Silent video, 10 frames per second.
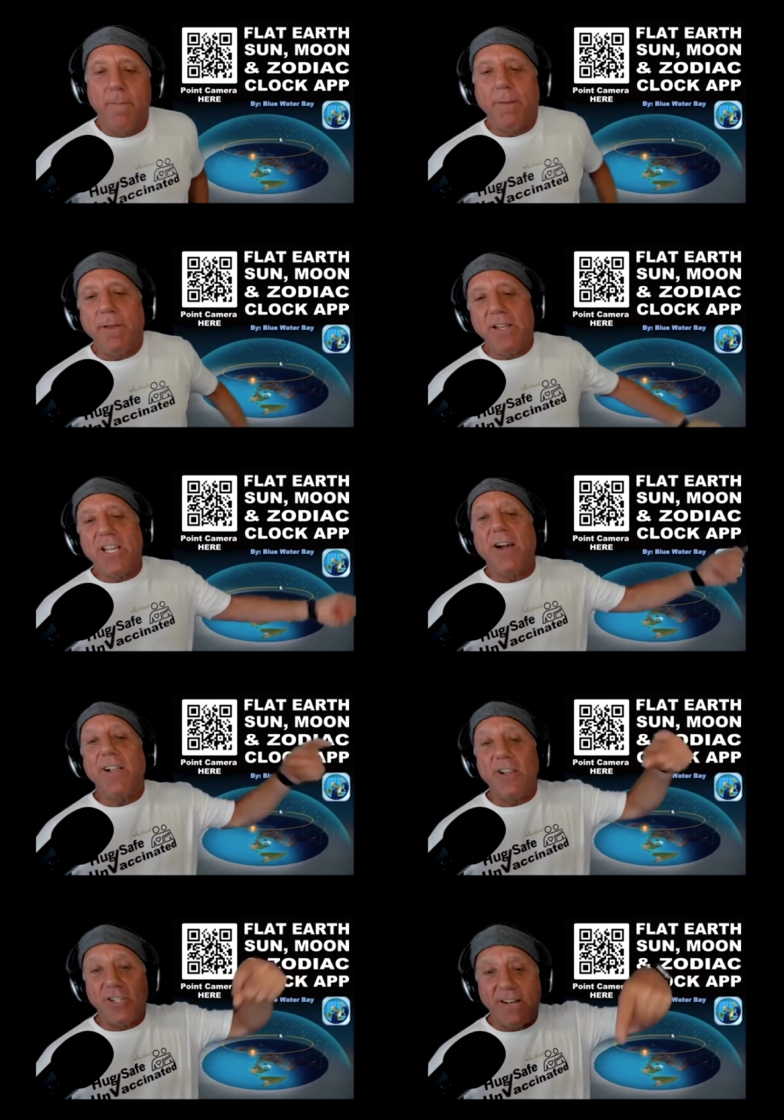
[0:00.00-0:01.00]
Maybe
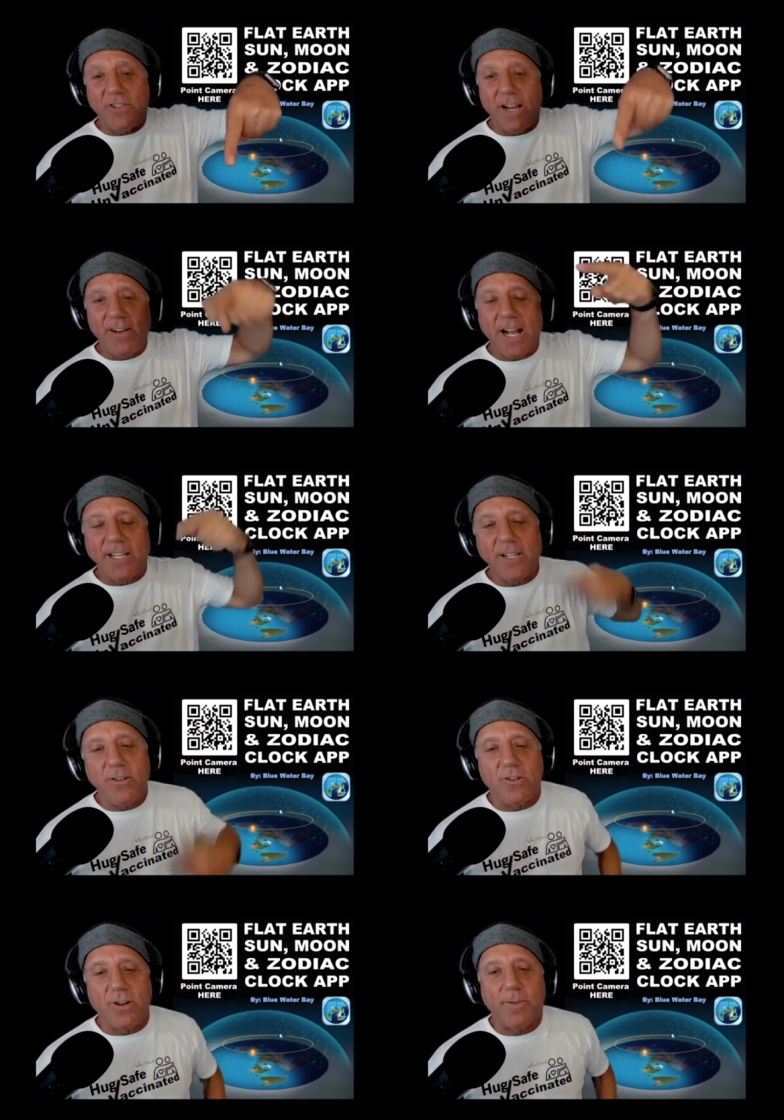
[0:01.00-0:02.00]
Jaron, you should have Jaron on to
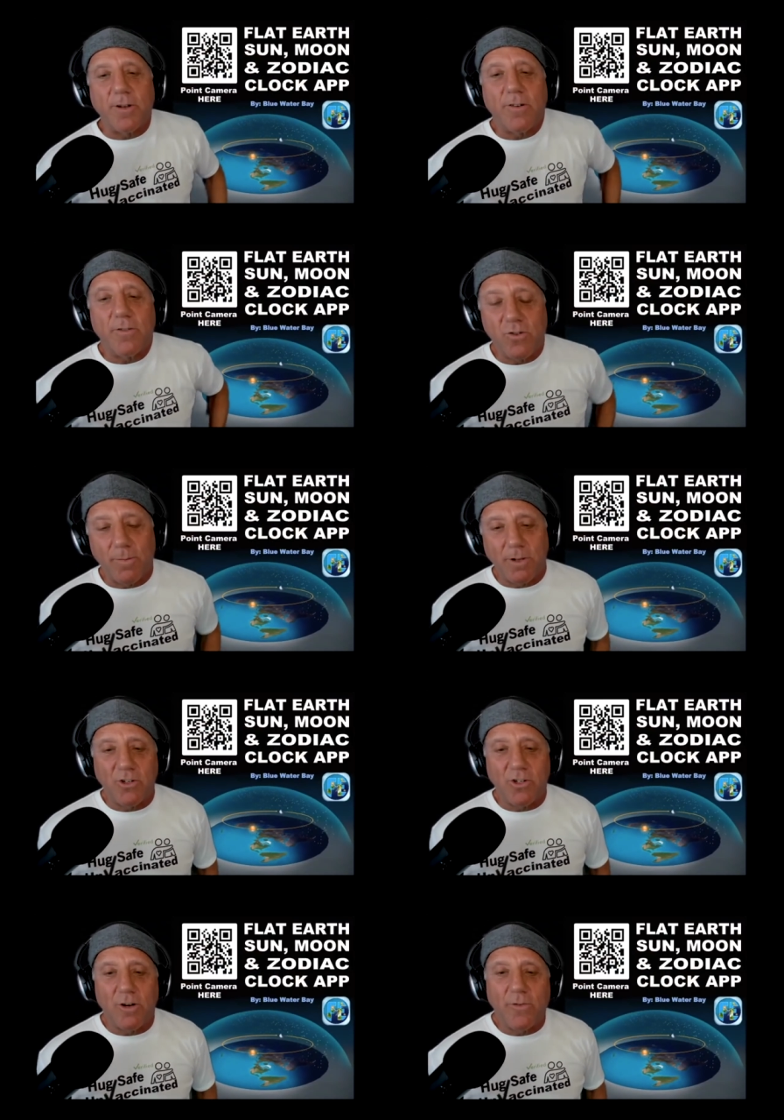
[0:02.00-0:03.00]
do a crypto
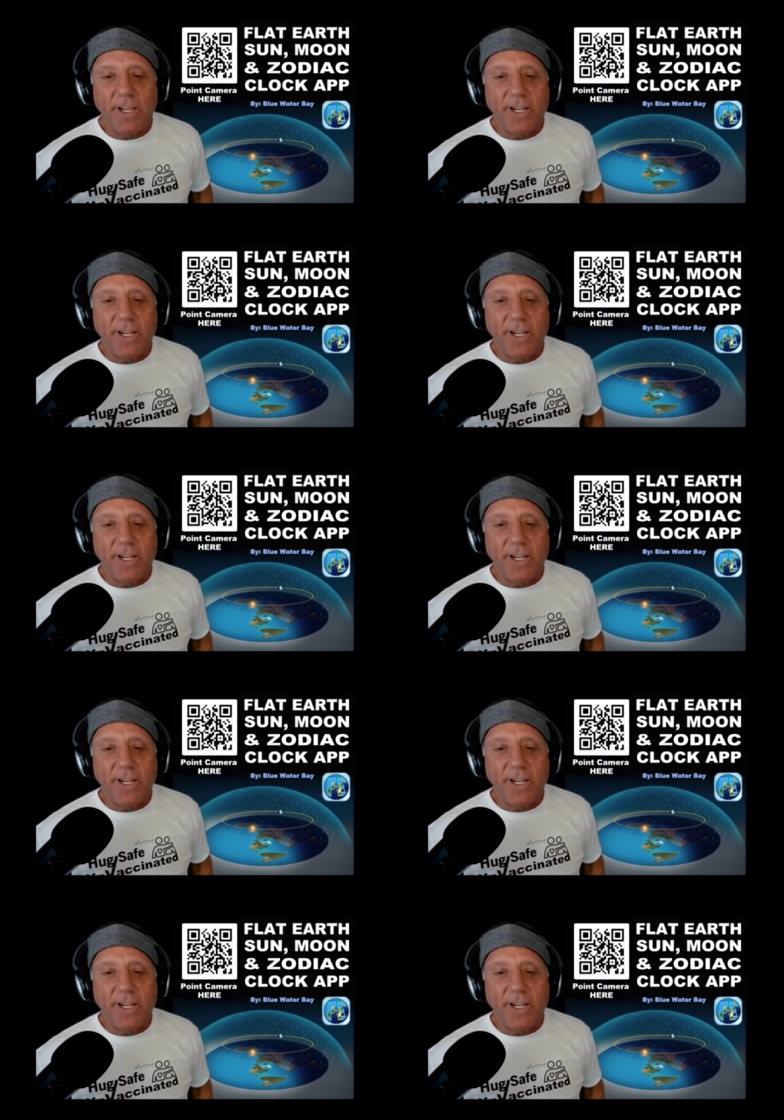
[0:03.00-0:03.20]
show for you.